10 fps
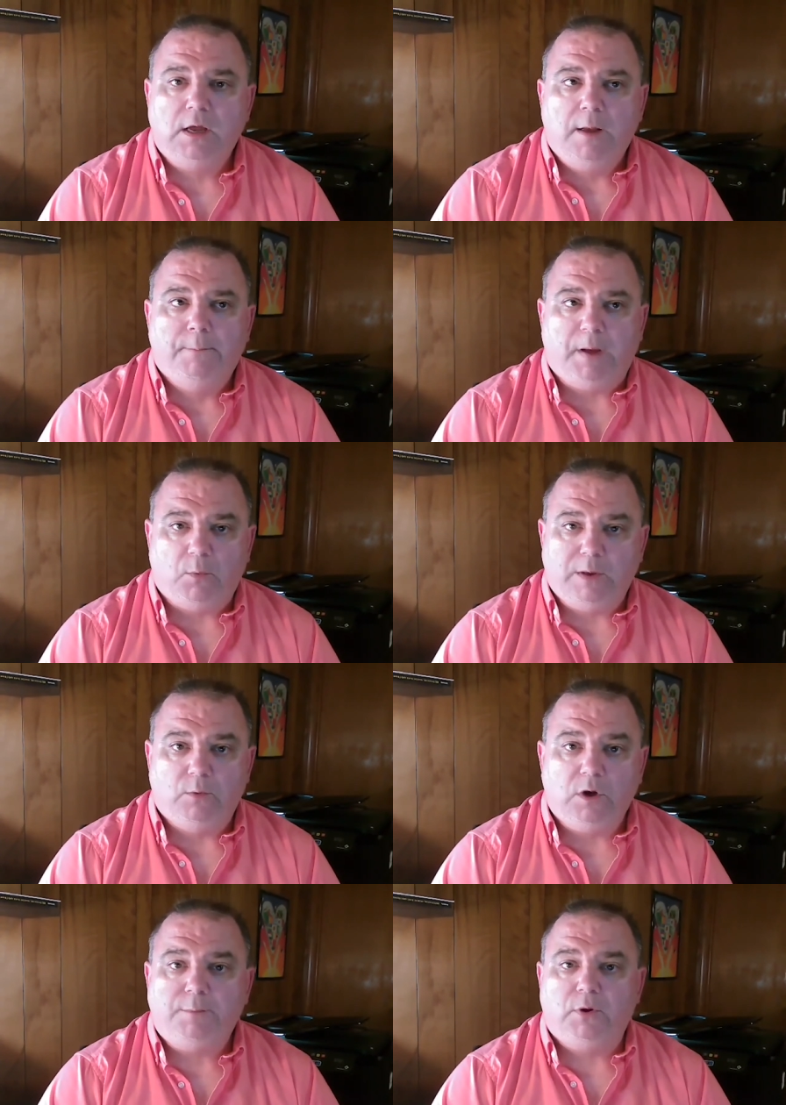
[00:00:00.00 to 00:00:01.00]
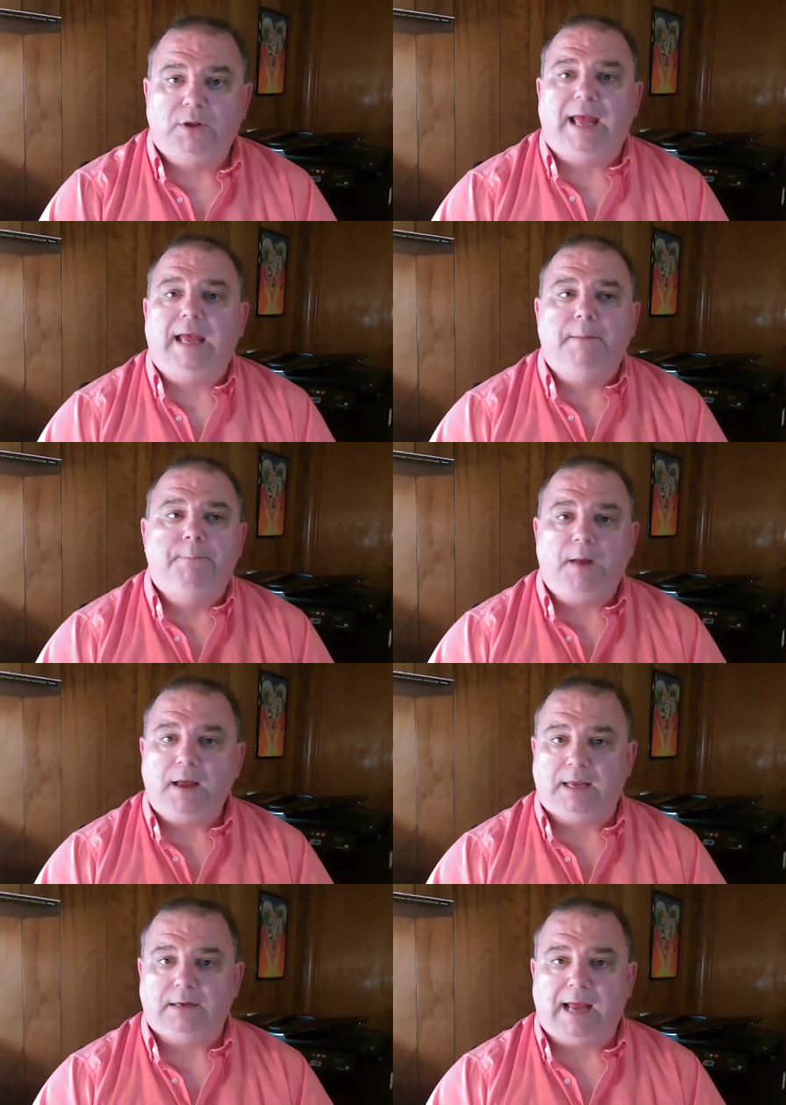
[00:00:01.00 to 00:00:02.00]
but we would put a
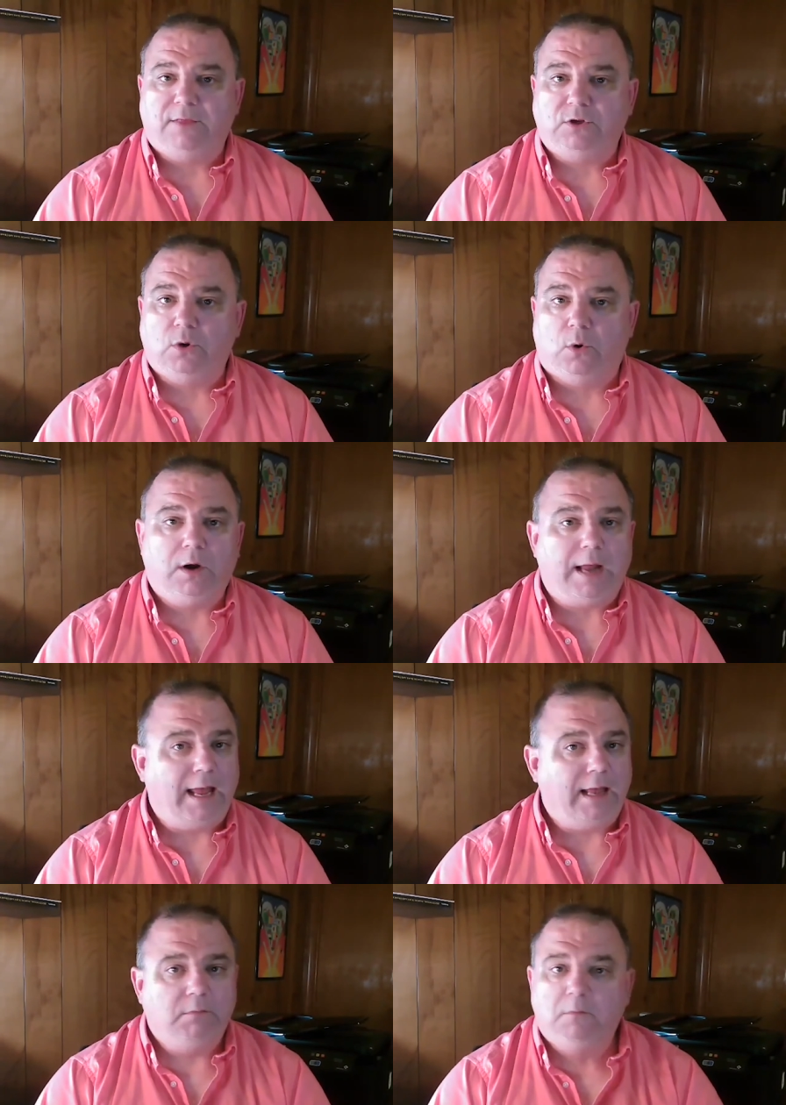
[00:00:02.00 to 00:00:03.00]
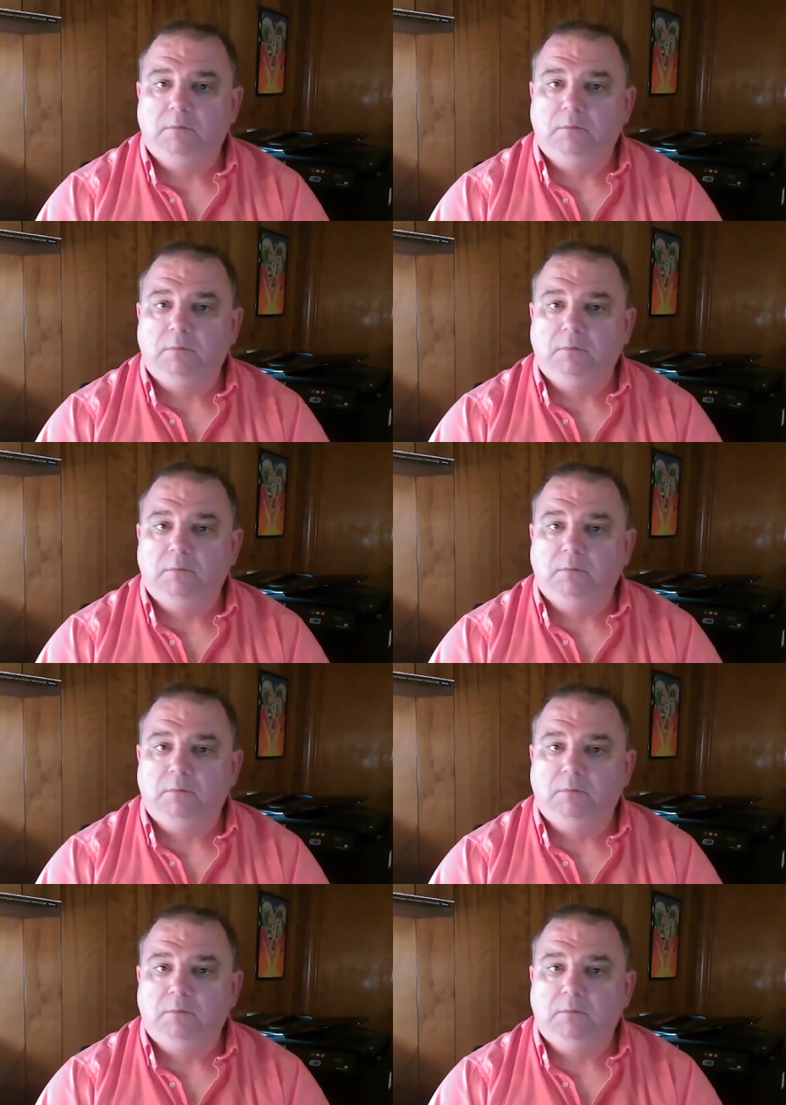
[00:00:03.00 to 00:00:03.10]
bucket at the door and